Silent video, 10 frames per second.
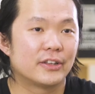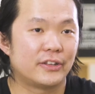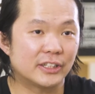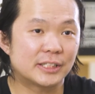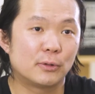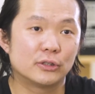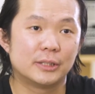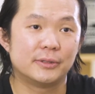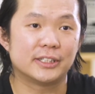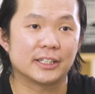Their support
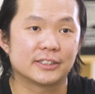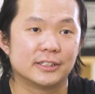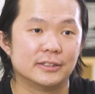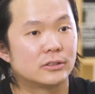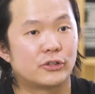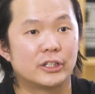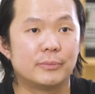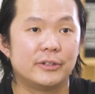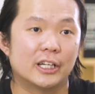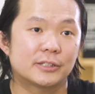team is excellent, trained to
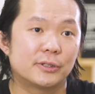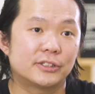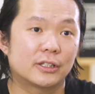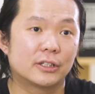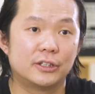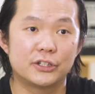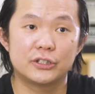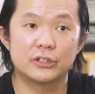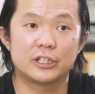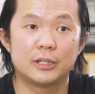be experts at
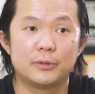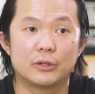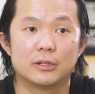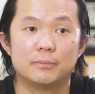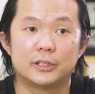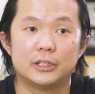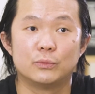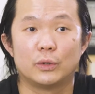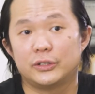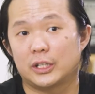conditioned to keep you company
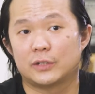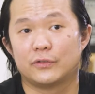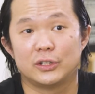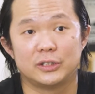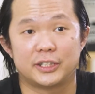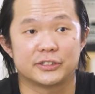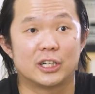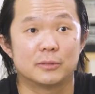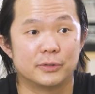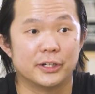while you get over your latest
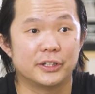heartbreak.